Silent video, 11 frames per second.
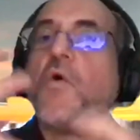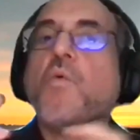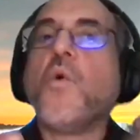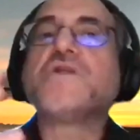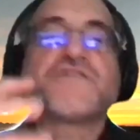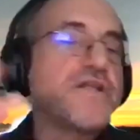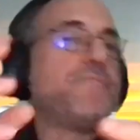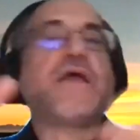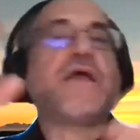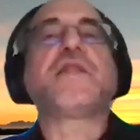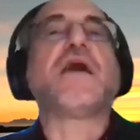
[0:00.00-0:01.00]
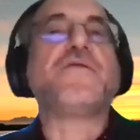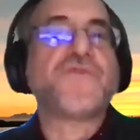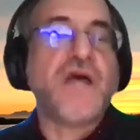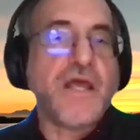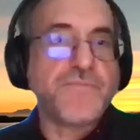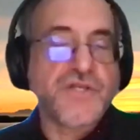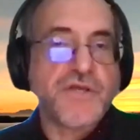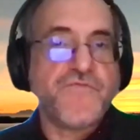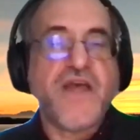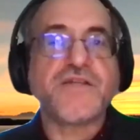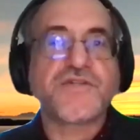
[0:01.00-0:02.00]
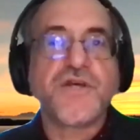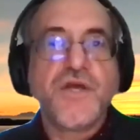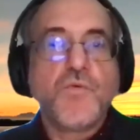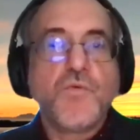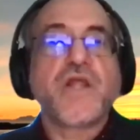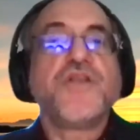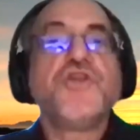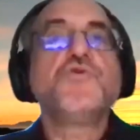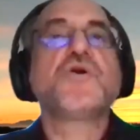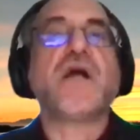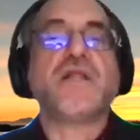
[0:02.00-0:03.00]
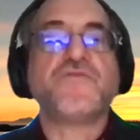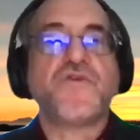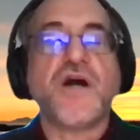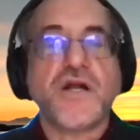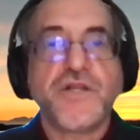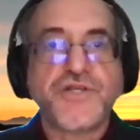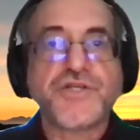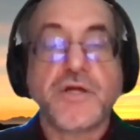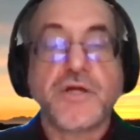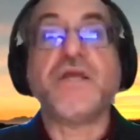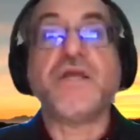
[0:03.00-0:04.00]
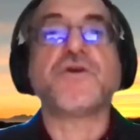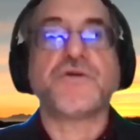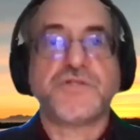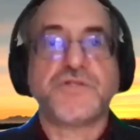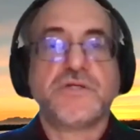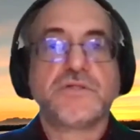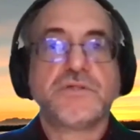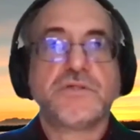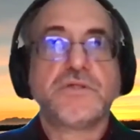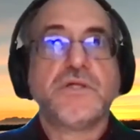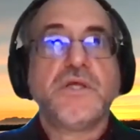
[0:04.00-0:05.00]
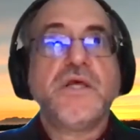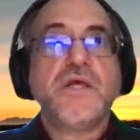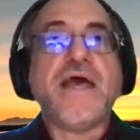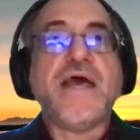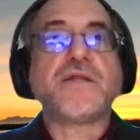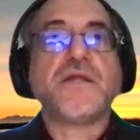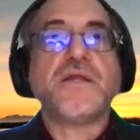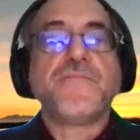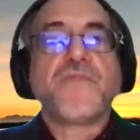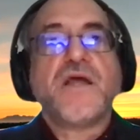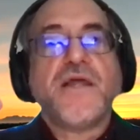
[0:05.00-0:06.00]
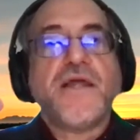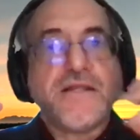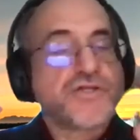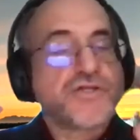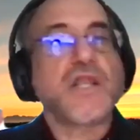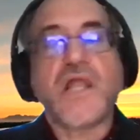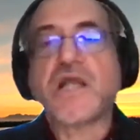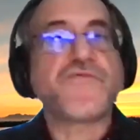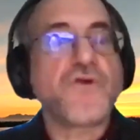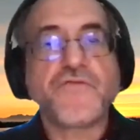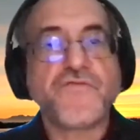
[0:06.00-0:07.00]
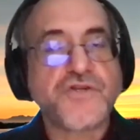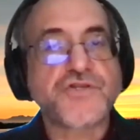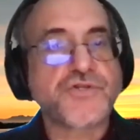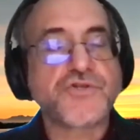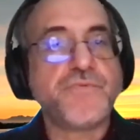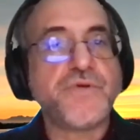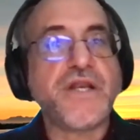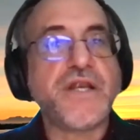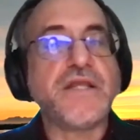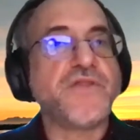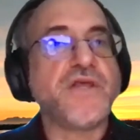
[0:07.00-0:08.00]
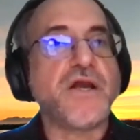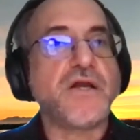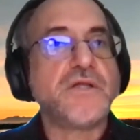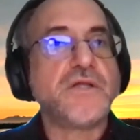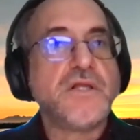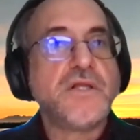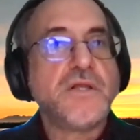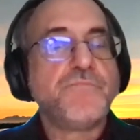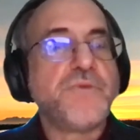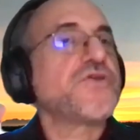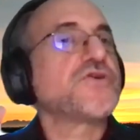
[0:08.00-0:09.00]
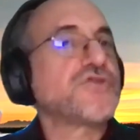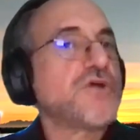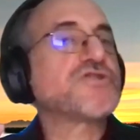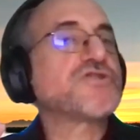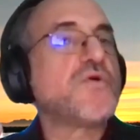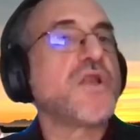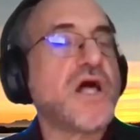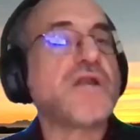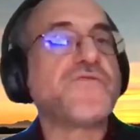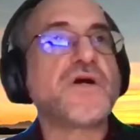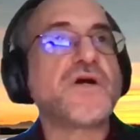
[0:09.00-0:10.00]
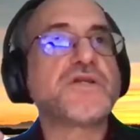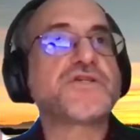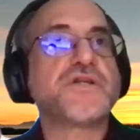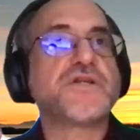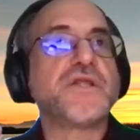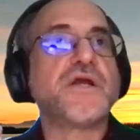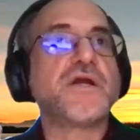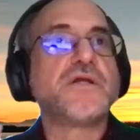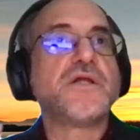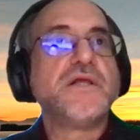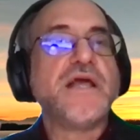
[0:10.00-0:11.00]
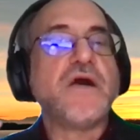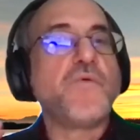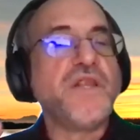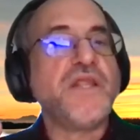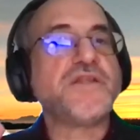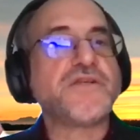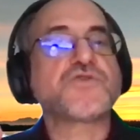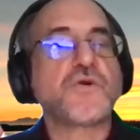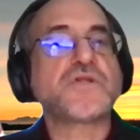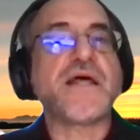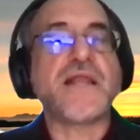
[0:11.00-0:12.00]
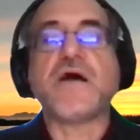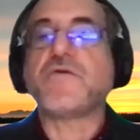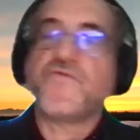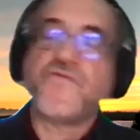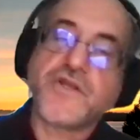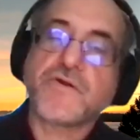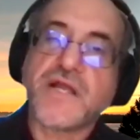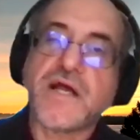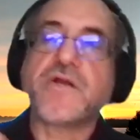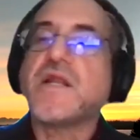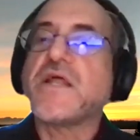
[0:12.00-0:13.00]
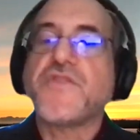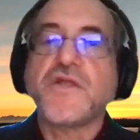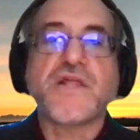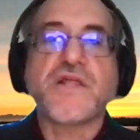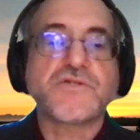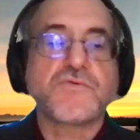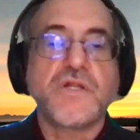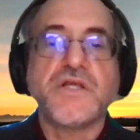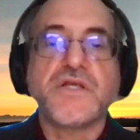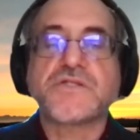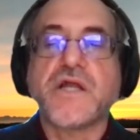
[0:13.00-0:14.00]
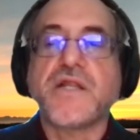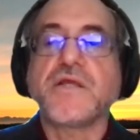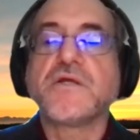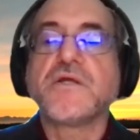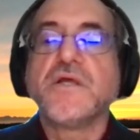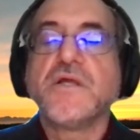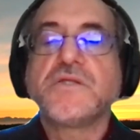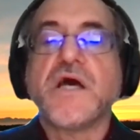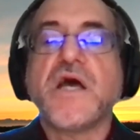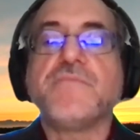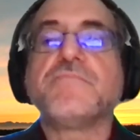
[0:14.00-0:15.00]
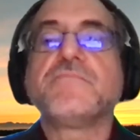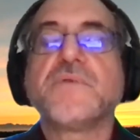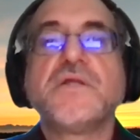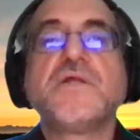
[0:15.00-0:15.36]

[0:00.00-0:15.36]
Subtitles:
a once in a many lifetimes event when a new kind of cognition appears. And there's a lot of artificial stupidity in there, but there's also a lot of cognition in there. And we need to sort that out and figure it out. And I think that's a really exciting time.